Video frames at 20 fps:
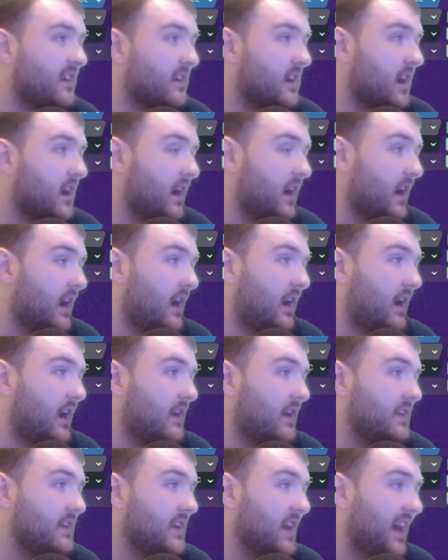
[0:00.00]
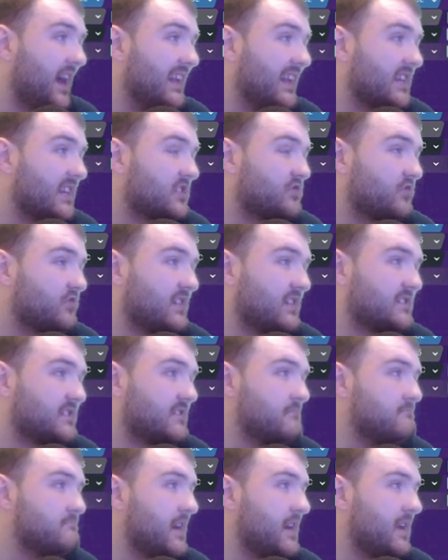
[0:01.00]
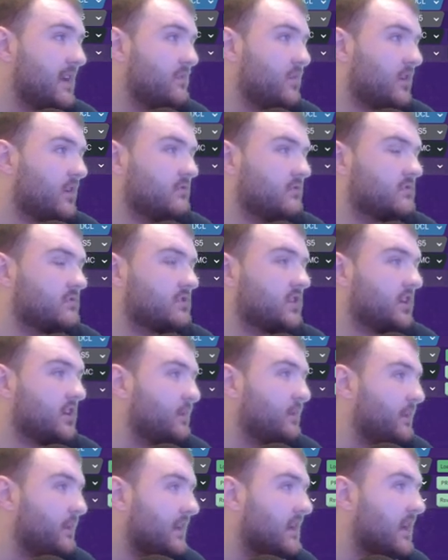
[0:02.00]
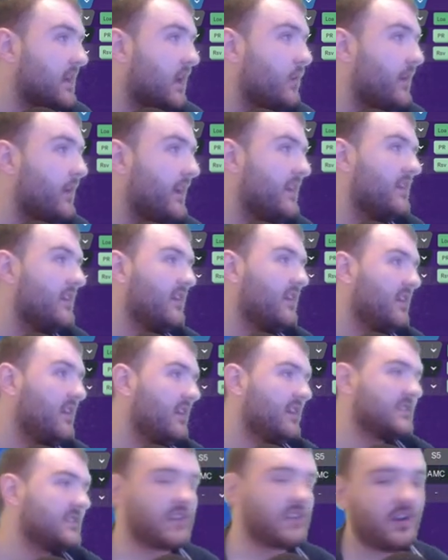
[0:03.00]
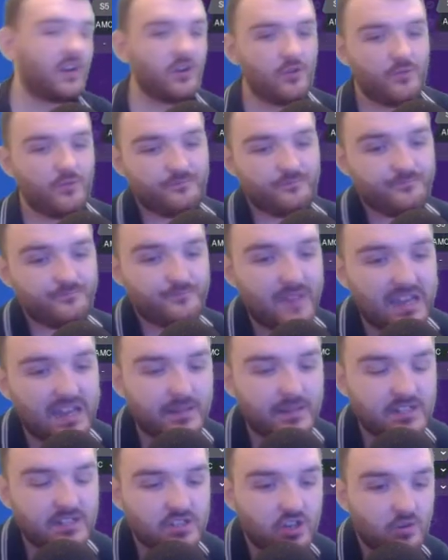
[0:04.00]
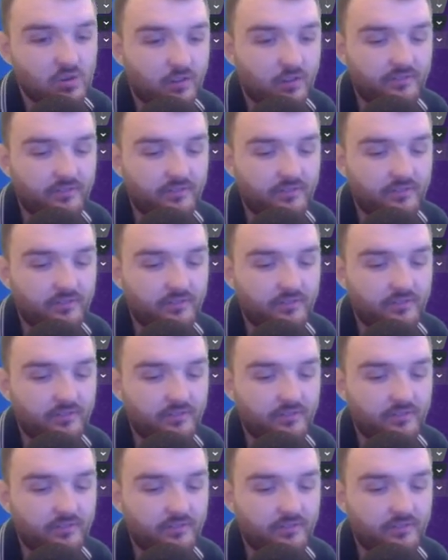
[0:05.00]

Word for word: Yeah, Alex Street is the main one who's going to be going. So, maybe 2 or